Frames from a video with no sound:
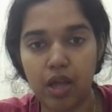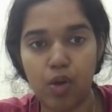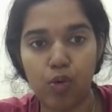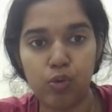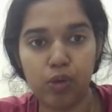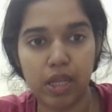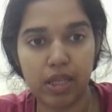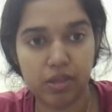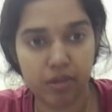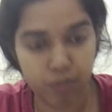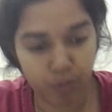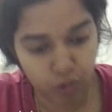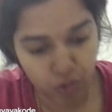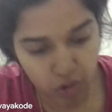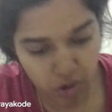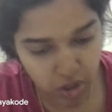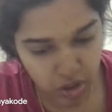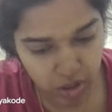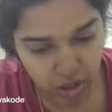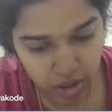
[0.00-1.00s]
Now let's
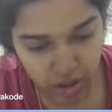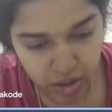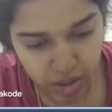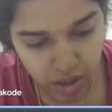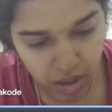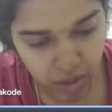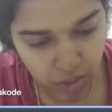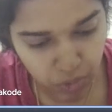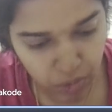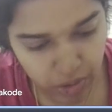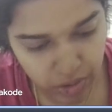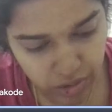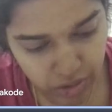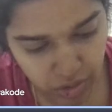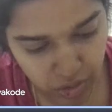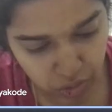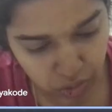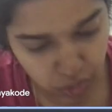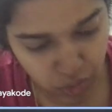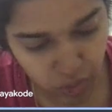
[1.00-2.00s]
move on to the third
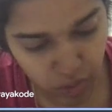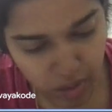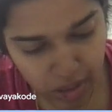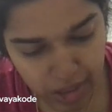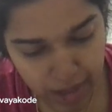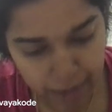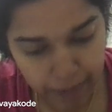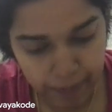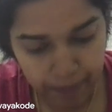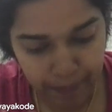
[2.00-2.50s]
question you told.